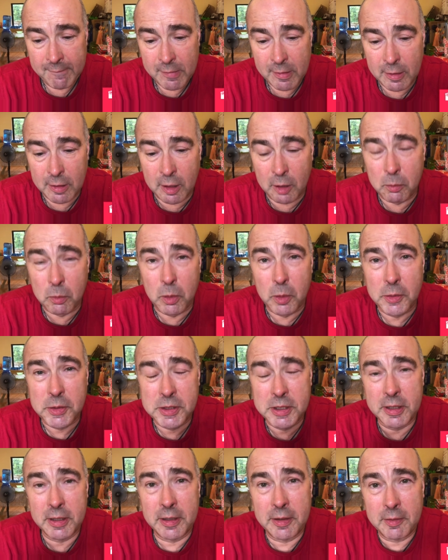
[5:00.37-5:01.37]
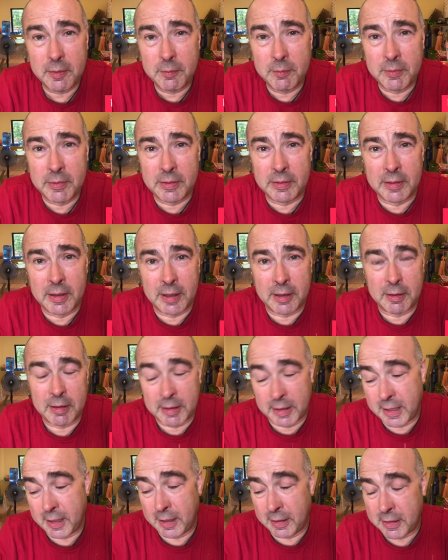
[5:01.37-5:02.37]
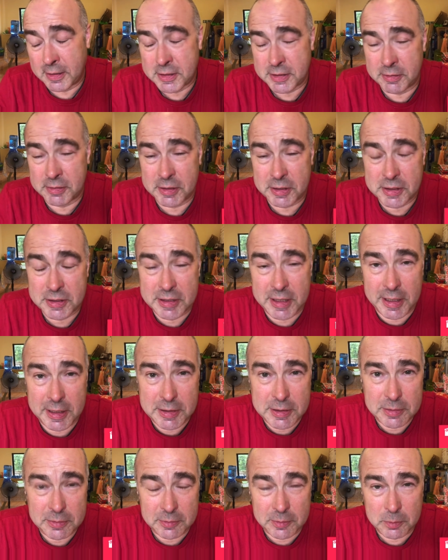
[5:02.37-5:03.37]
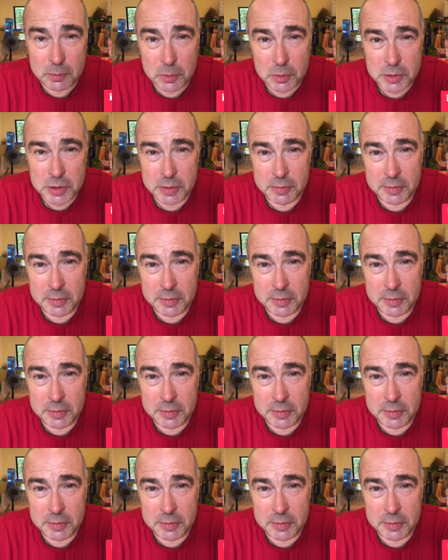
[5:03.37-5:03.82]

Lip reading: Our water, now again, as I just said, the water